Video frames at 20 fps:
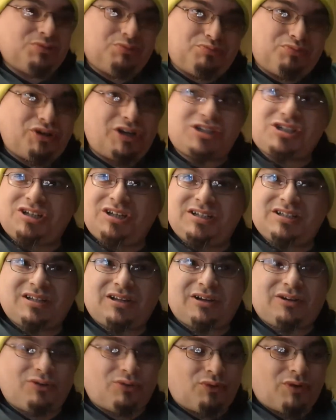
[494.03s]
Brushless on
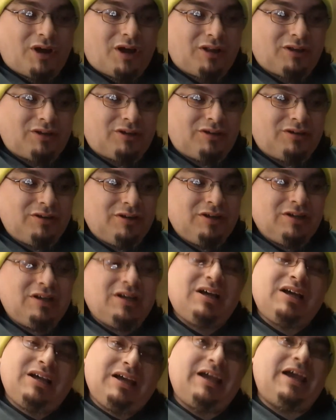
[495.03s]
a crawler,
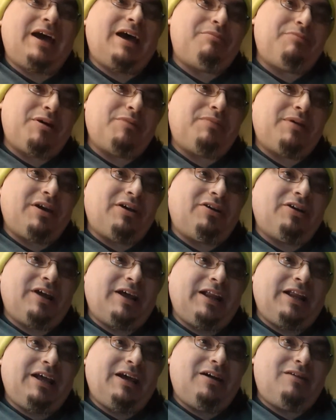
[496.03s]
yeah, it might be a good
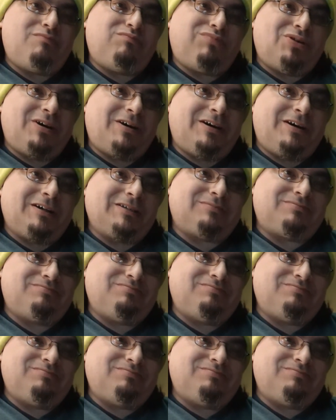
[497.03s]
idea, but